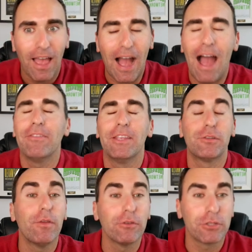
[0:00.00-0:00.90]
this
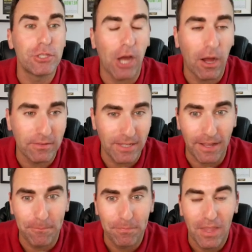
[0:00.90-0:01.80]
feels daunting.
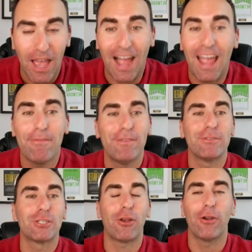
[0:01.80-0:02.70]
I haven't even
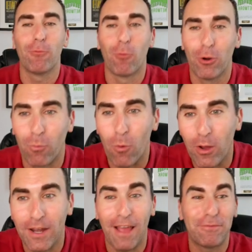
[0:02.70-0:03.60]
started word 1
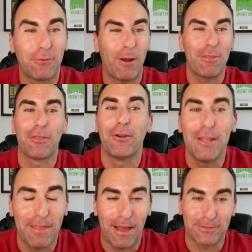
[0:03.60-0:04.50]
and I have to write
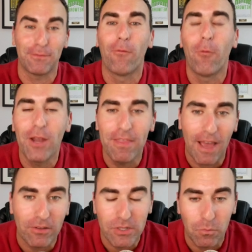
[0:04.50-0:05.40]
30,000,
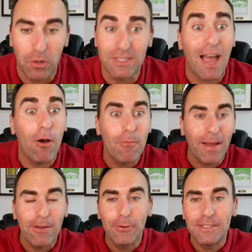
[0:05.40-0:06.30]
40,000 words. How am I
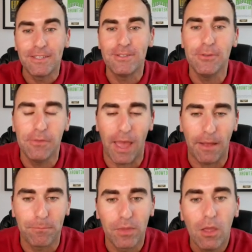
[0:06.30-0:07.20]
going to do that?
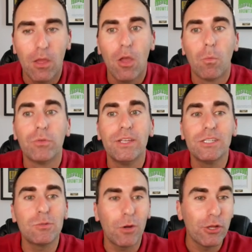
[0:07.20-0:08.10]
Well, this is
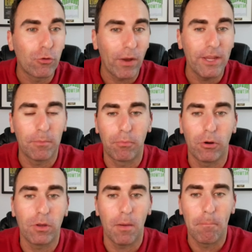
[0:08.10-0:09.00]
where you create your
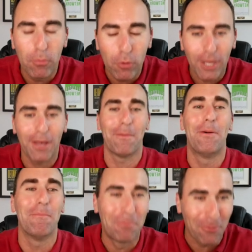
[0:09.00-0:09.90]
book
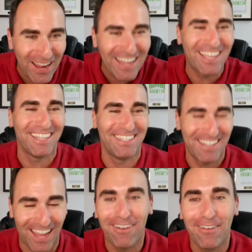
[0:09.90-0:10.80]

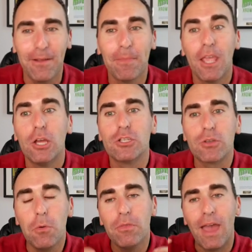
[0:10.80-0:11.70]
breakdown
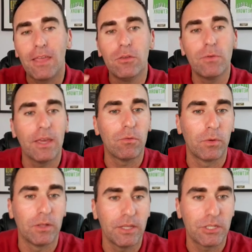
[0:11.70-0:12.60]
so that you can
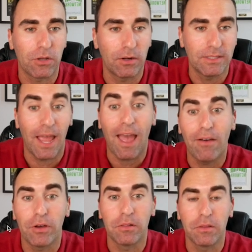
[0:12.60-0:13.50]
really start to have
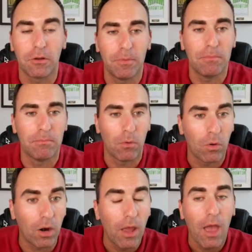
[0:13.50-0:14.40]
a little bit
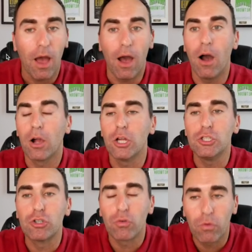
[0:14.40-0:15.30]
more
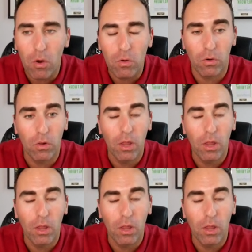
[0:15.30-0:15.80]
control